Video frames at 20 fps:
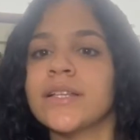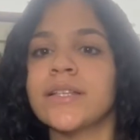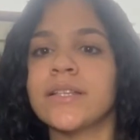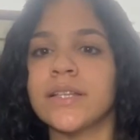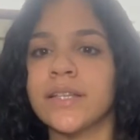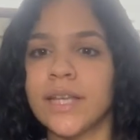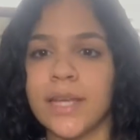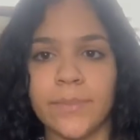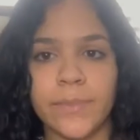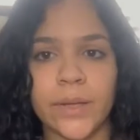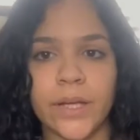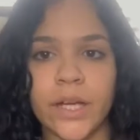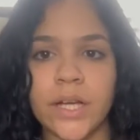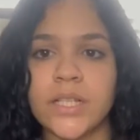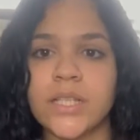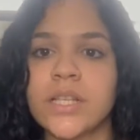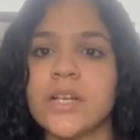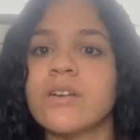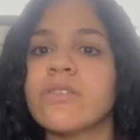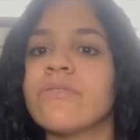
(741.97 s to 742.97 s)
keeping
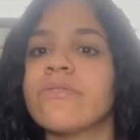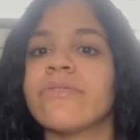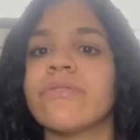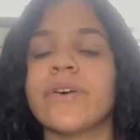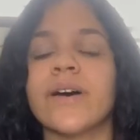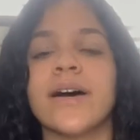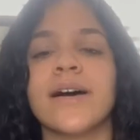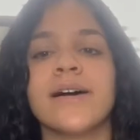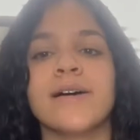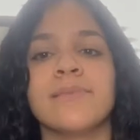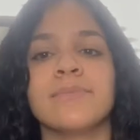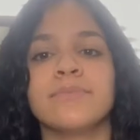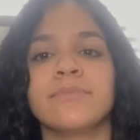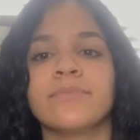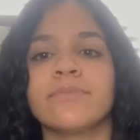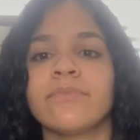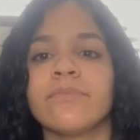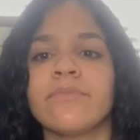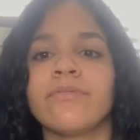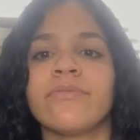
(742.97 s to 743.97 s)
yourself
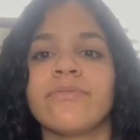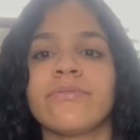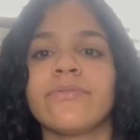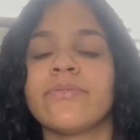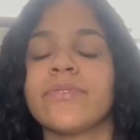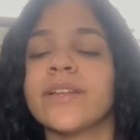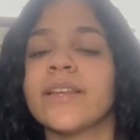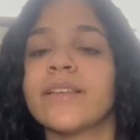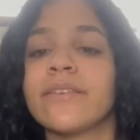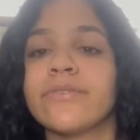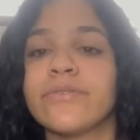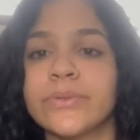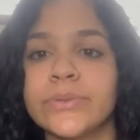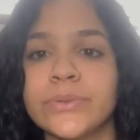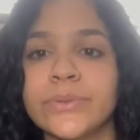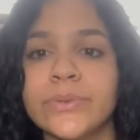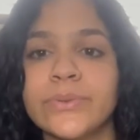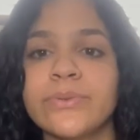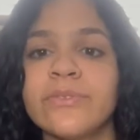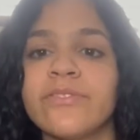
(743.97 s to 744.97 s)
um, full of
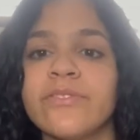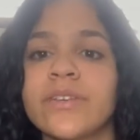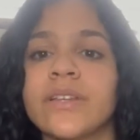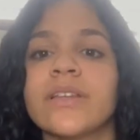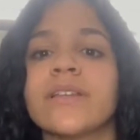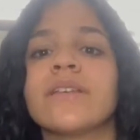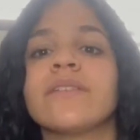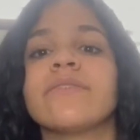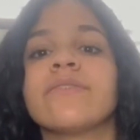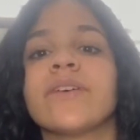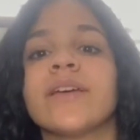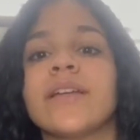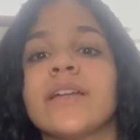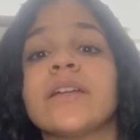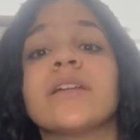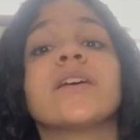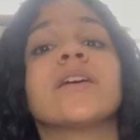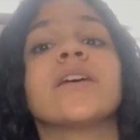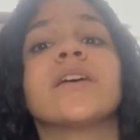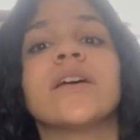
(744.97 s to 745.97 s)
food, full of
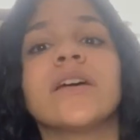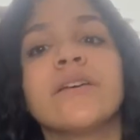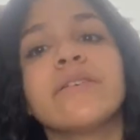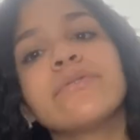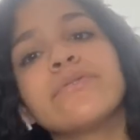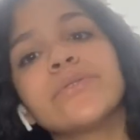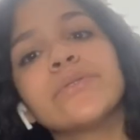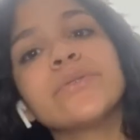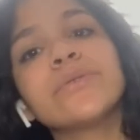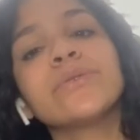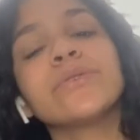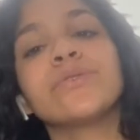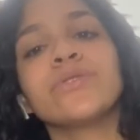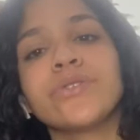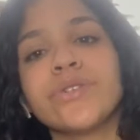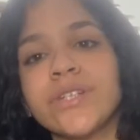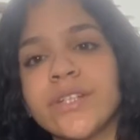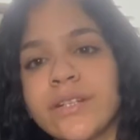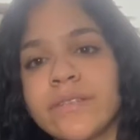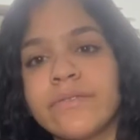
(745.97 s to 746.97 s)
and good food,
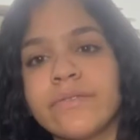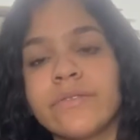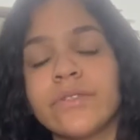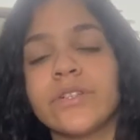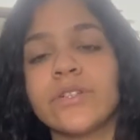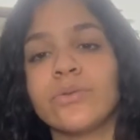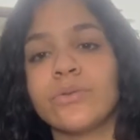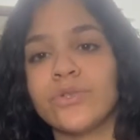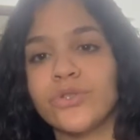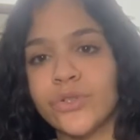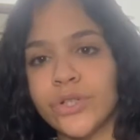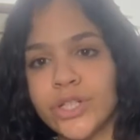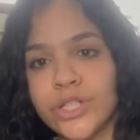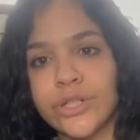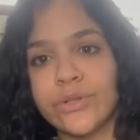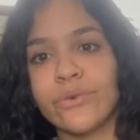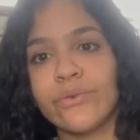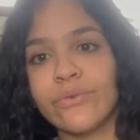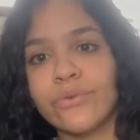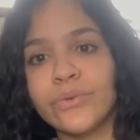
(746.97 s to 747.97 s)
nutrition,
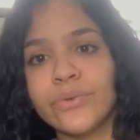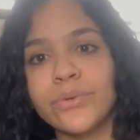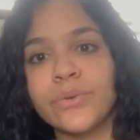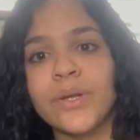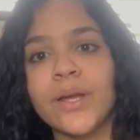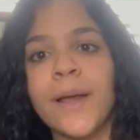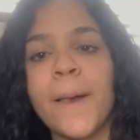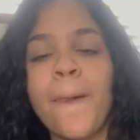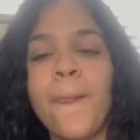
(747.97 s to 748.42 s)
nutritional food.